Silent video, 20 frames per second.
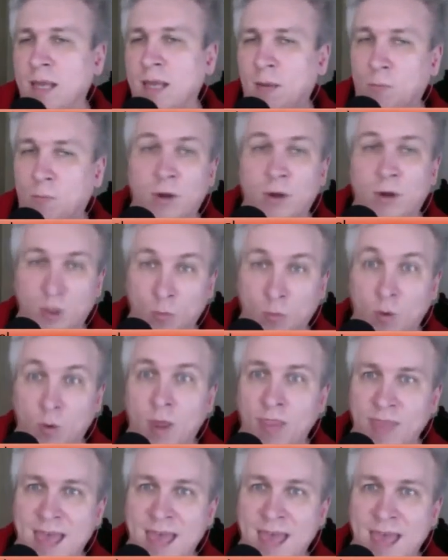we're going to
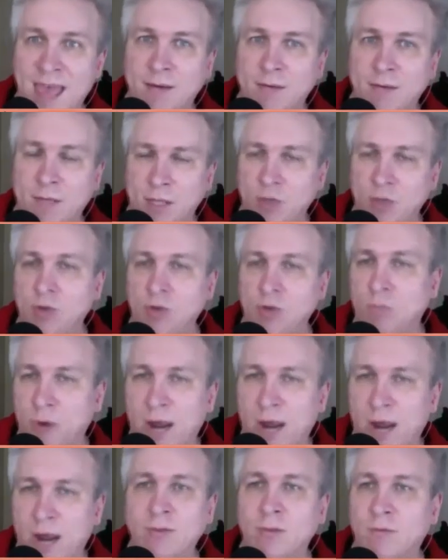run that in your
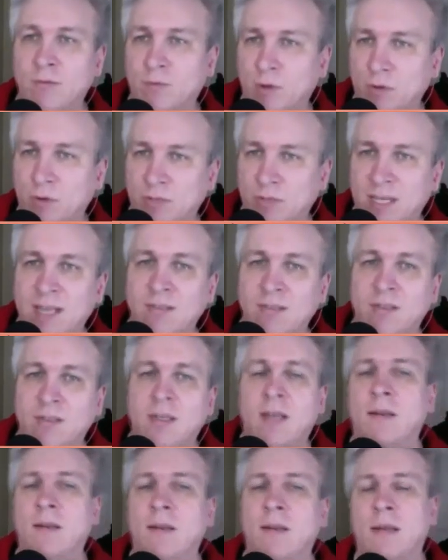browser for your test
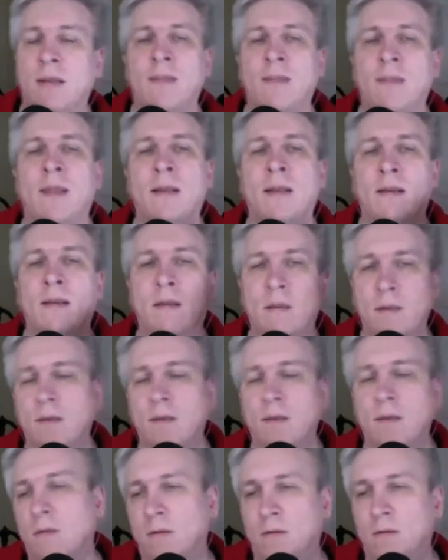data, and then
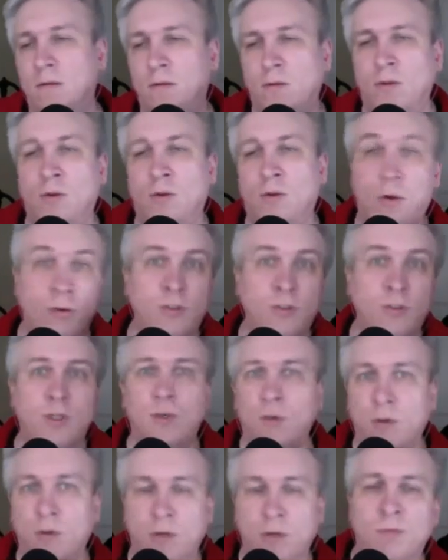you're also
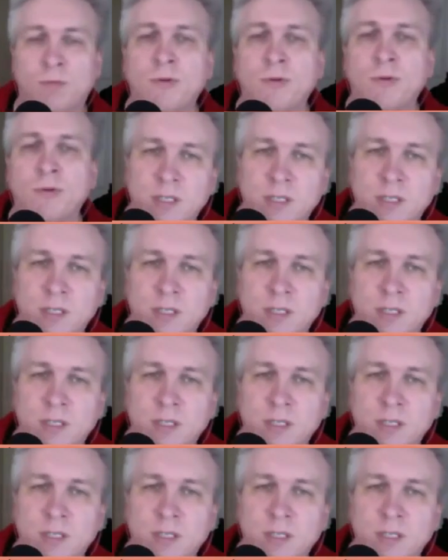going to deploy to